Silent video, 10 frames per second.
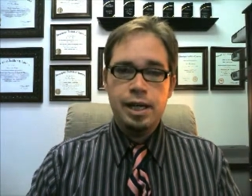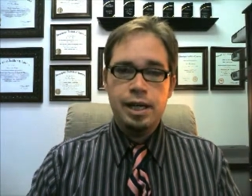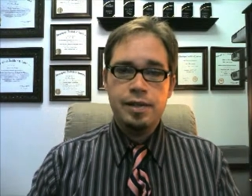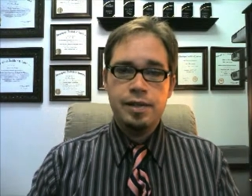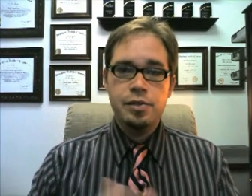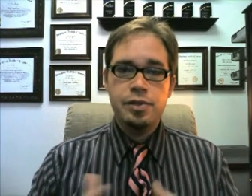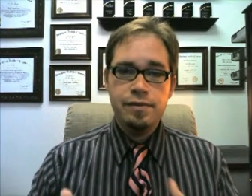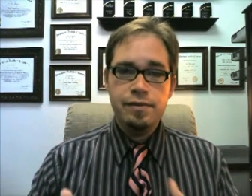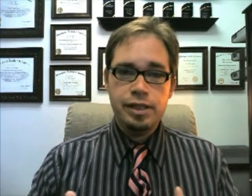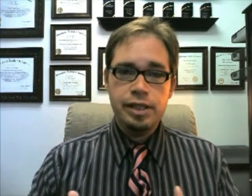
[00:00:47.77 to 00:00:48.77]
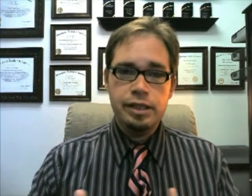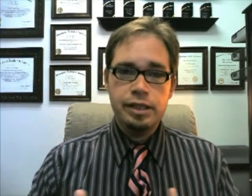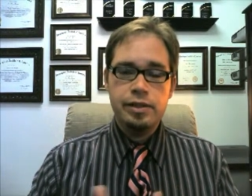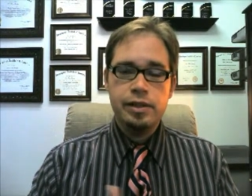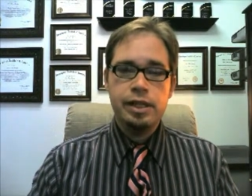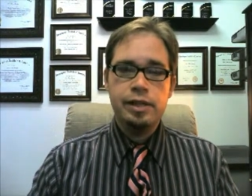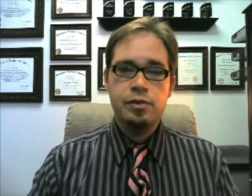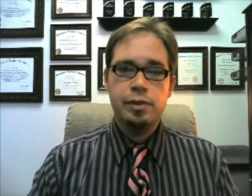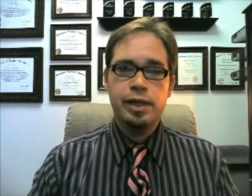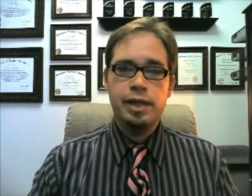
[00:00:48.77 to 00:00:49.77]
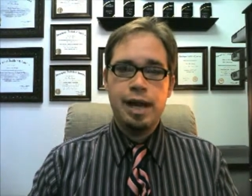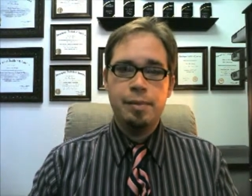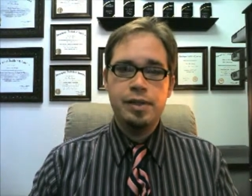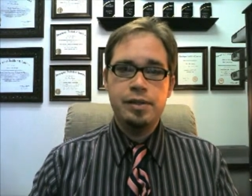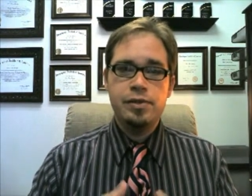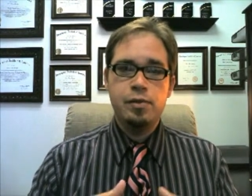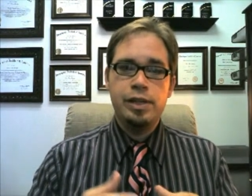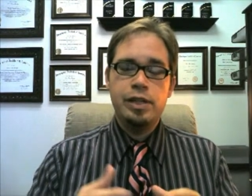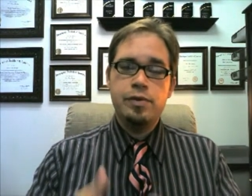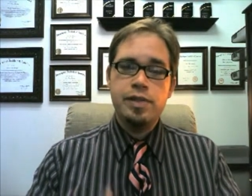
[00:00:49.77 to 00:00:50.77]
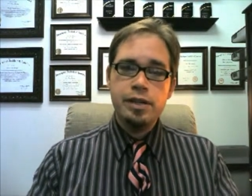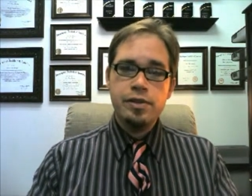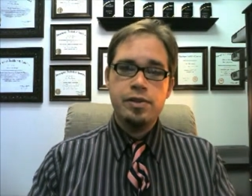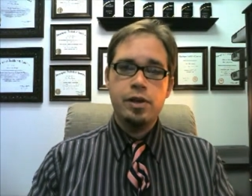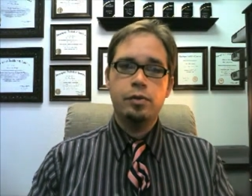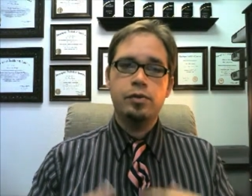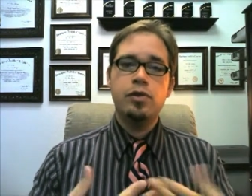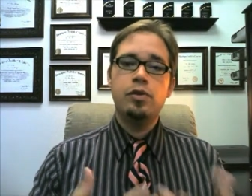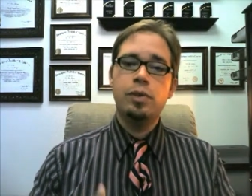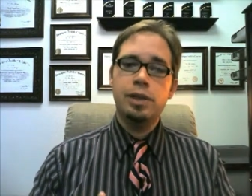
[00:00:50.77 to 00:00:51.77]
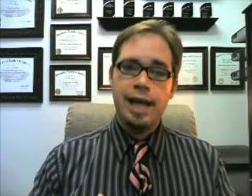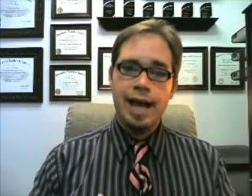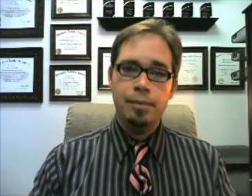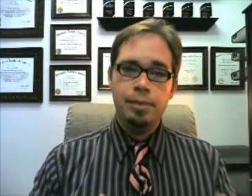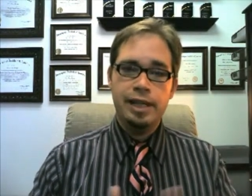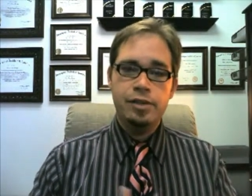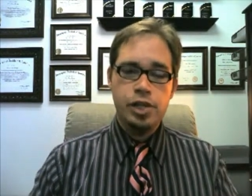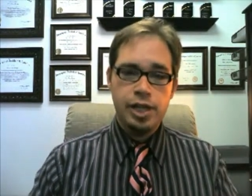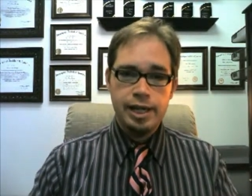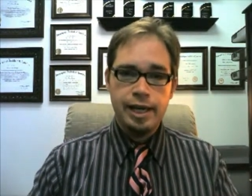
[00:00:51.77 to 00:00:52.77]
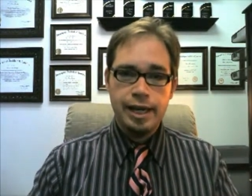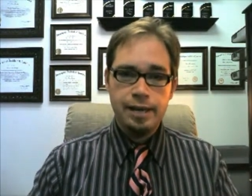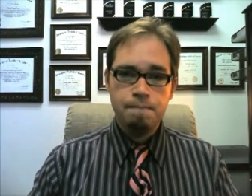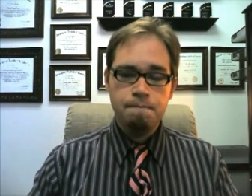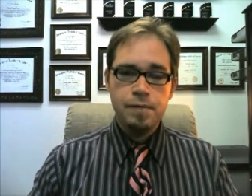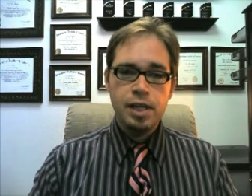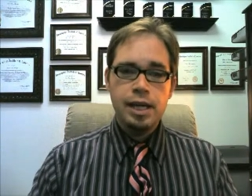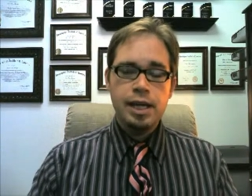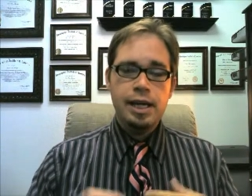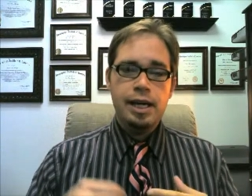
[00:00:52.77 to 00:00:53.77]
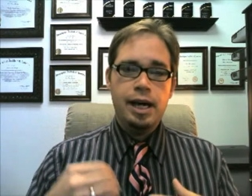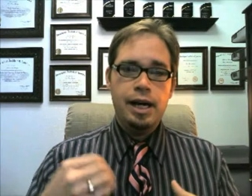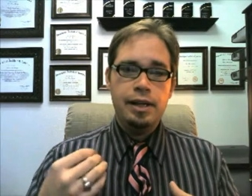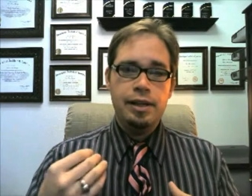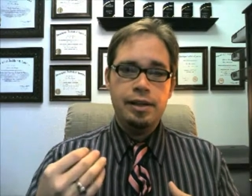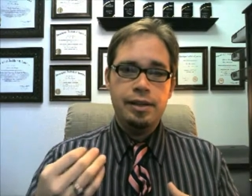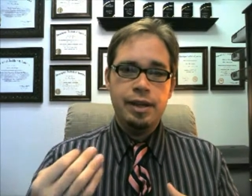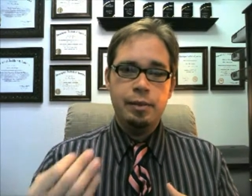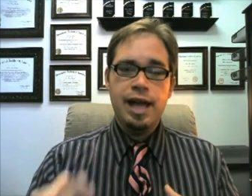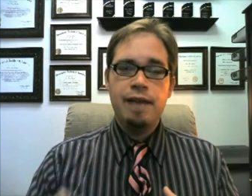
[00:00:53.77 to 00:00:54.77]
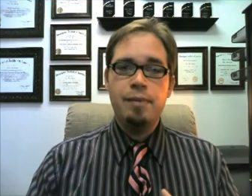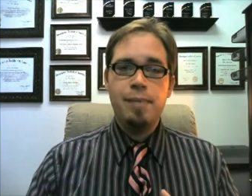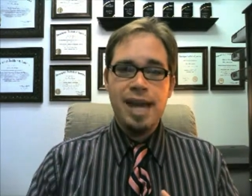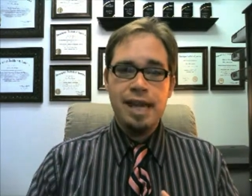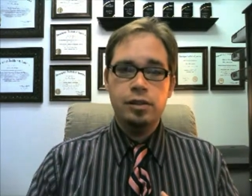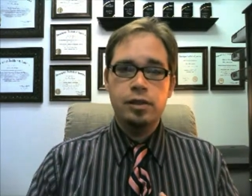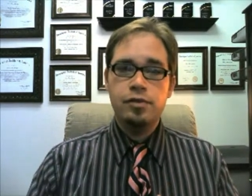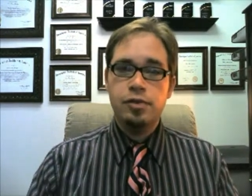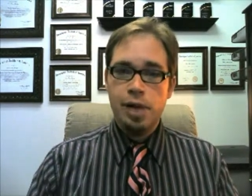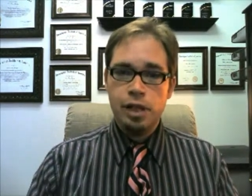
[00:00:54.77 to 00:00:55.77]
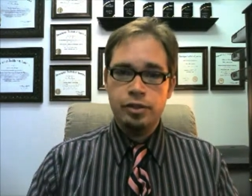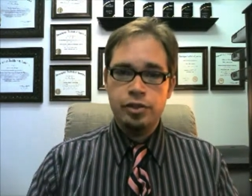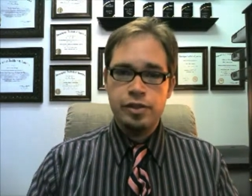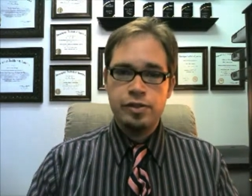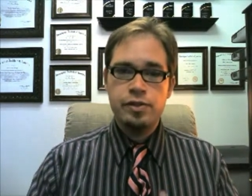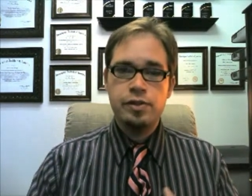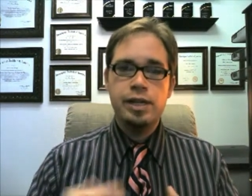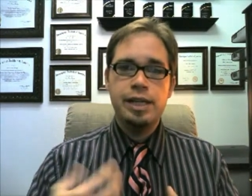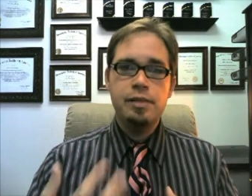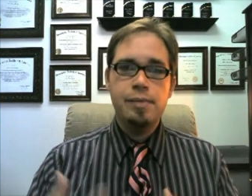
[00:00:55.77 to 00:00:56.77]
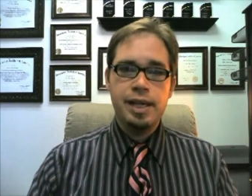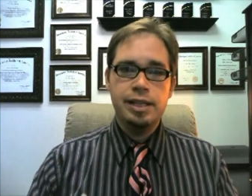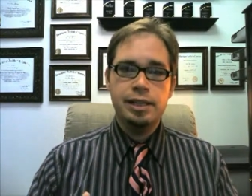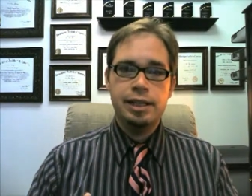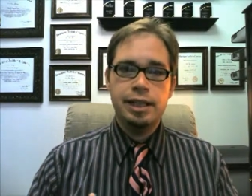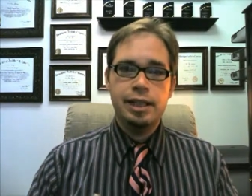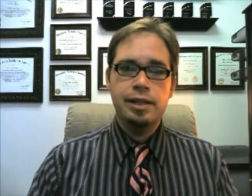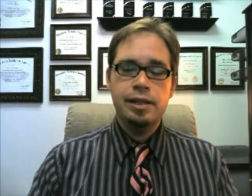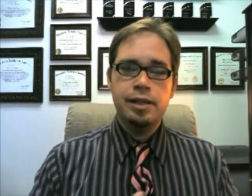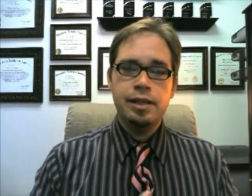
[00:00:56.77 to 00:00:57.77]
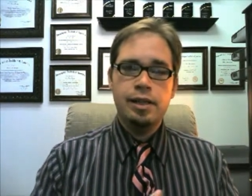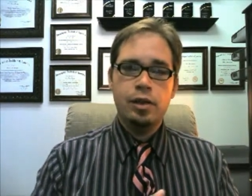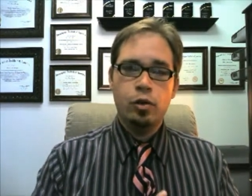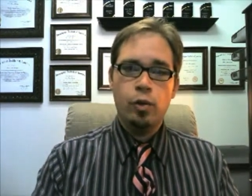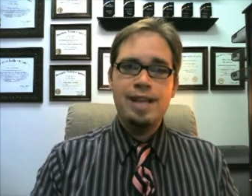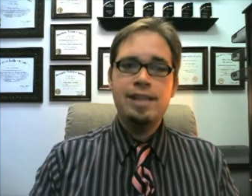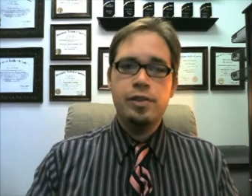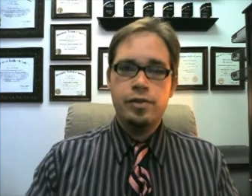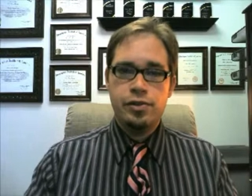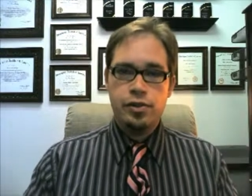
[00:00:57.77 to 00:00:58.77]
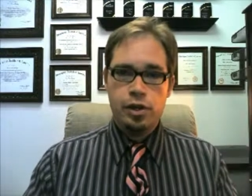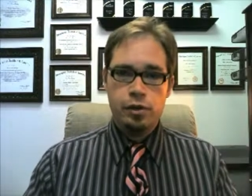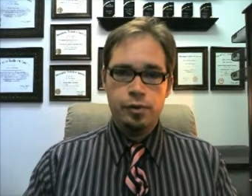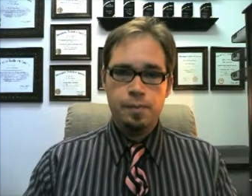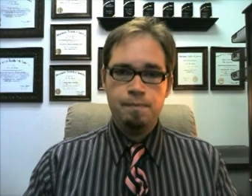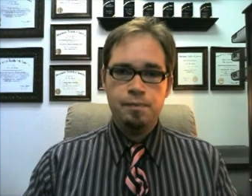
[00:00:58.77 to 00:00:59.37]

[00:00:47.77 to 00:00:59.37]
A certificate is what happens when you send a stone to a lab like GIA. They will have a panel of gemologists independently grade the stone.